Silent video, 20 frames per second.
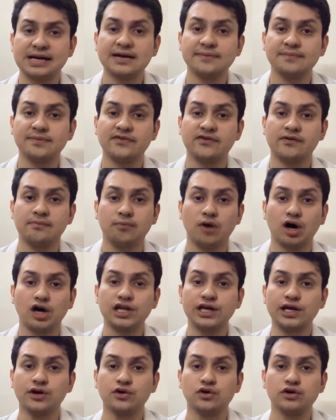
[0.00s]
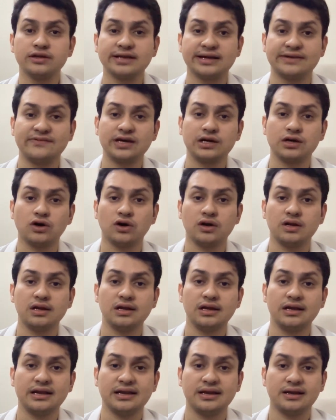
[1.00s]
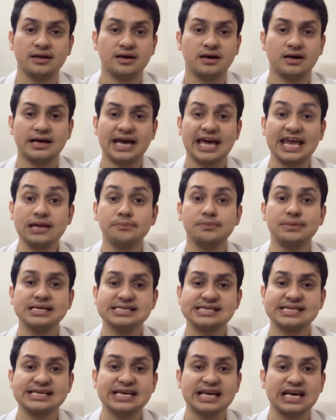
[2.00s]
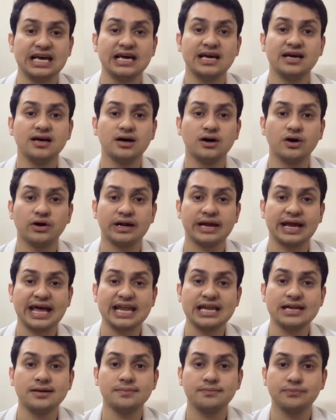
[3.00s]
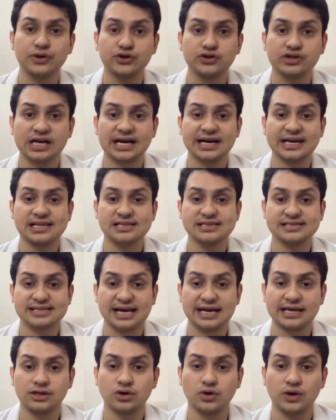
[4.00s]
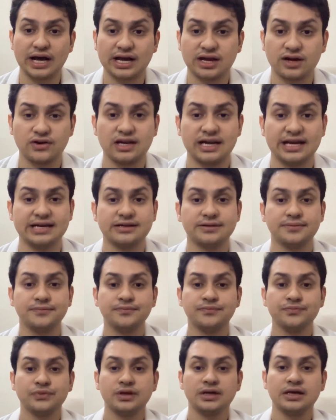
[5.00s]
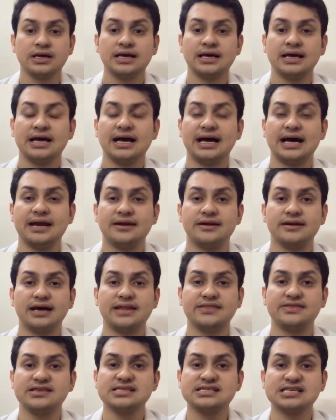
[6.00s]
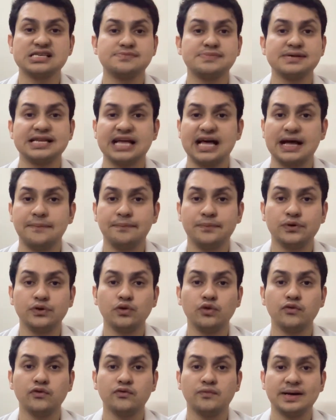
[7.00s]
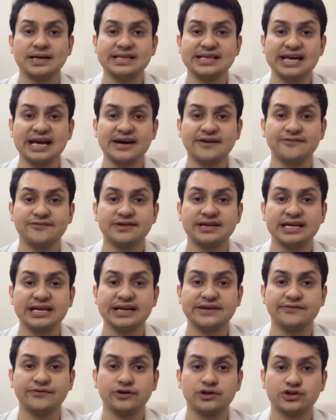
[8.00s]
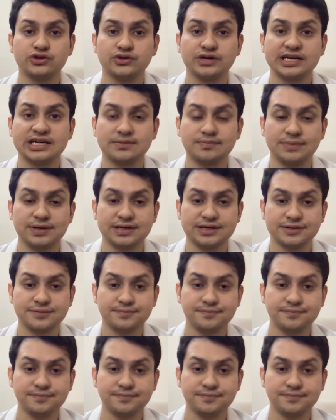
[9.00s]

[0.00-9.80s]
up of a molecule that we call NBCA, or N-butyl cyanoacrylate, and this has been approved by the FDA for treatment.